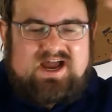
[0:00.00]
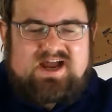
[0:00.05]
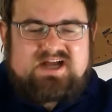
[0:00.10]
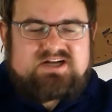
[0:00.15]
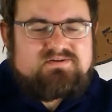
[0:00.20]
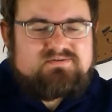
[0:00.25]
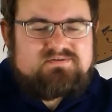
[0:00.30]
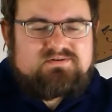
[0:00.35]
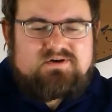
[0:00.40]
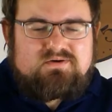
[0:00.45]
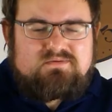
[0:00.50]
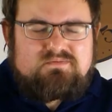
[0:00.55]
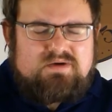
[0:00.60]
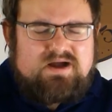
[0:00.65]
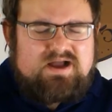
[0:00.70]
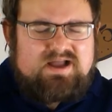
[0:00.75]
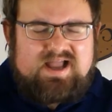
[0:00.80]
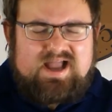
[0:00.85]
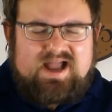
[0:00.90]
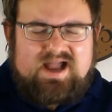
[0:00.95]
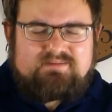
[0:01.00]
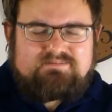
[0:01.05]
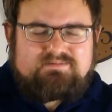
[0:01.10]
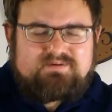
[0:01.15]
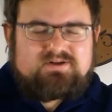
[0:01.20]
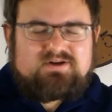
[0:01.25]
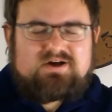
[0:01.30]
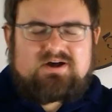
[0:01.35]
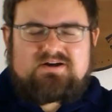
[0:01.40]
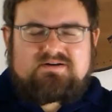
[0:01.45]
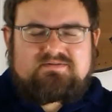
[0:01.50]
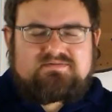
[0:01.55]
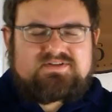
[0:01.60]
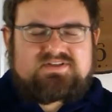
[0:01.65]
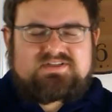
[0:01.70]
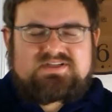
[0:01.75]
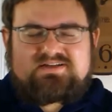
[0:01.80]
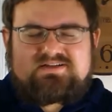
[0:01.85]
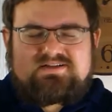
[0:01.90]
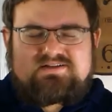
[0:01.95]
I don't know what happened. All of a
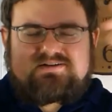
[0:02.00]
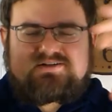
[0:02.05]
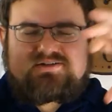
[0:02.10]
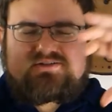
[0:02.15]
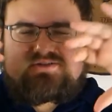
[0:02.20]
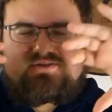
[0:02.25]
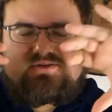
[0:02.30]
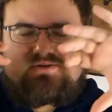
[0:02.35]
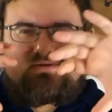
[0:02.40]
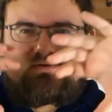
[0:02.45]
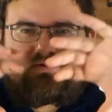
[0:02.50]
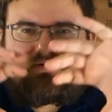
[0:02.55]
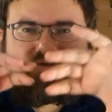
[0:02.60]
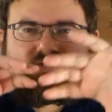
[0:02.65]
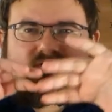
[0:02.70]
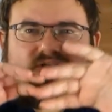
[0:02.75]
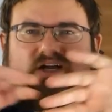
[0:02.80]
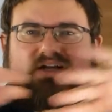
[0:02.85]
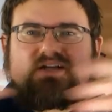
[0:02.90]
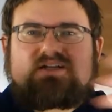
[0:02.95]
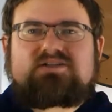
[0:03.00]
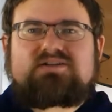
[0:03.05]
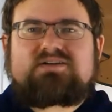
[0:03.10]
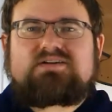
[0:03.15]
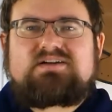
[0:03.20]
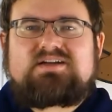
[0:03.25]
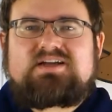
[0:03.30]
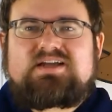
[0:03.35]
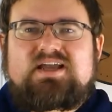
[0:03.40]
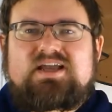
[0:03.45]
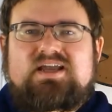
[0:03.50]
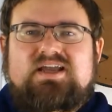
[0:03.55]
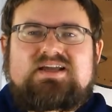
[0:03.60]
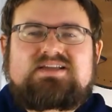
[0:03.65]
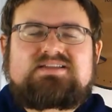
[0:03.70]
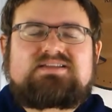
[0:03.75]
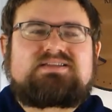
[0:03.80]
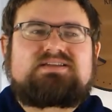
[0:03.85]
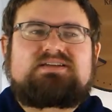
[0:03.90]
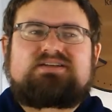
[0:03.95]
sudden, our soldiers started turning
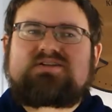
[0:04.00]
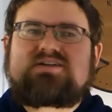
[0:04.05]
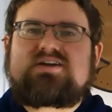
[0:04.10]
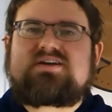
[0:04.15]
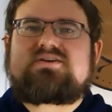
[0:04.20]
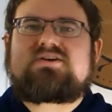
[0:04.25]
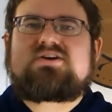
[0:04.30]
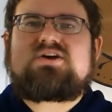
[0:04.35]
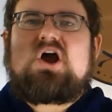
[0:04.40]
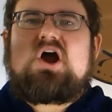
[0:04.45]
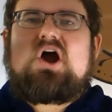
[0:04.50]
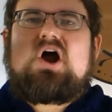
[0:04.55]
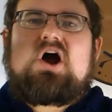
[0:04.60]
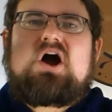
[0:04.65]
against each other.